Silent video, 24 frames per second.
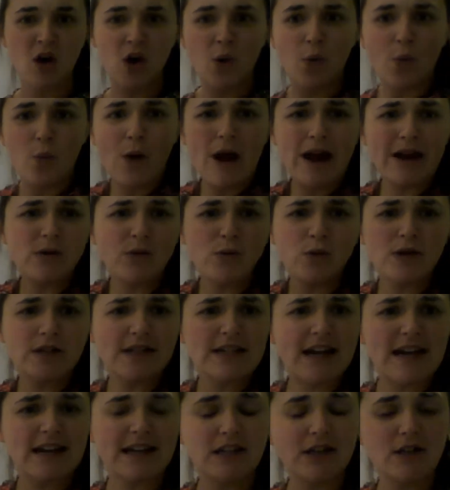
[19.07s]
When would
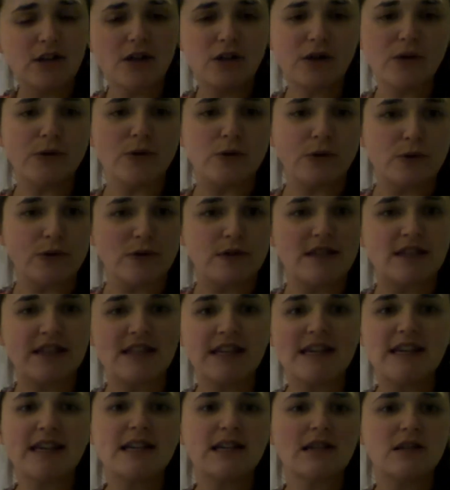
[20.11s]
I use
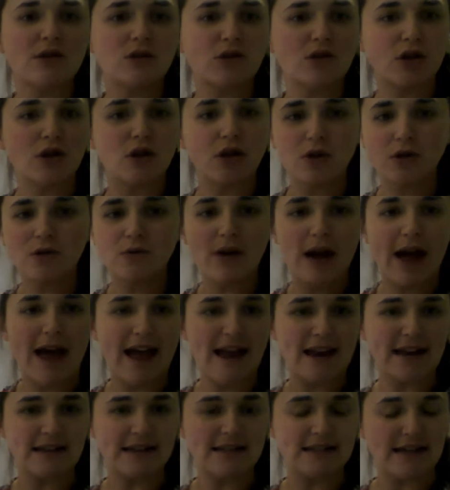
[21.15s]
these two
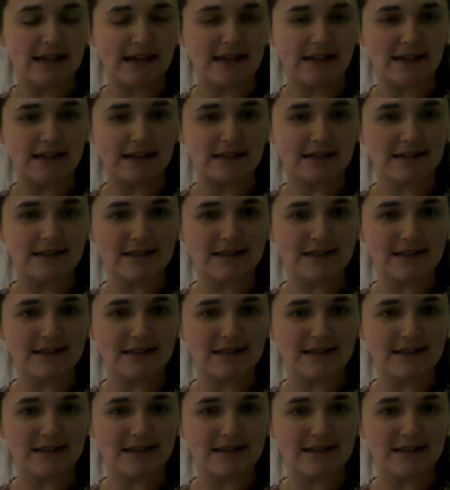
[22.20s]
endings?